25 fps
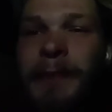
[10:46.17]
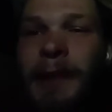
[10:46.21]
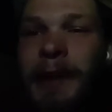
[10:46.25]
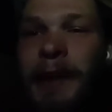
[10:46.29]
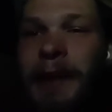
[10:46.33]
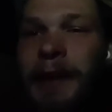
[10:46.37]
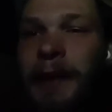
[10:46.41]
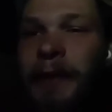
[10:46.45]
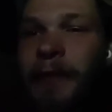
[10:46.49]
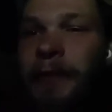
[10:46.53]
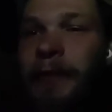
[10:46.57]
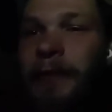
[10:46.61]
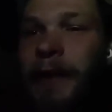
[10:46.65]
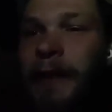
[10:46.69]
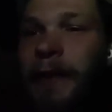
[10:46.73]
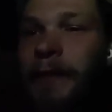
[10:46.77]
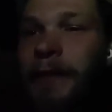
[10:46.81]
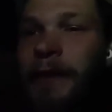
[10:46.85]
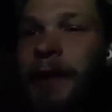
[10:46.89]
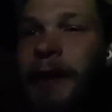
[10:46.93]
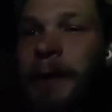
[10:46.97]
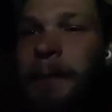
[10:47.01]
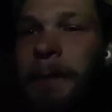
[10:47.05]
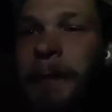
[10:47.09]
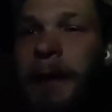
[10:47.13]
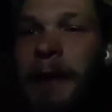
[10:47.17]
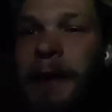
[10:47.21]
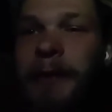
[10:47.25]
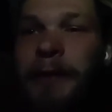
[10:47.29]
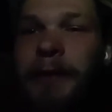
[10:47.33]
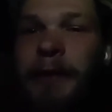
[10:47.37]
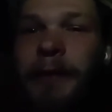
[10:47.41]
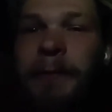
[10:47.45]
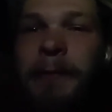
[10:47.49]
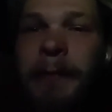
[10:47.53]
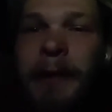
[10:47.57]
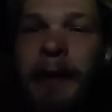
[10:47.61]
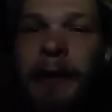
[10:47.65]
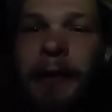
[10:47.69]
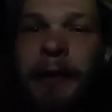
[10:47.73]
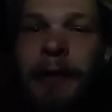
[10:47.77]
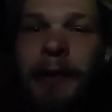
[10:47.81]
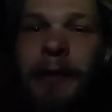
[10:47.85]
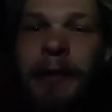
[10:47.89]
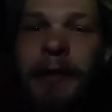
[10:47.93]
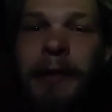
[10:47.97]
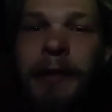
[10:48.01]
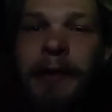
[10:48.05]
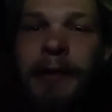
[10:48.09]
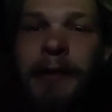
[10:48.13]
and his face got pinker and
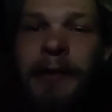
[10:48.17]
pinker.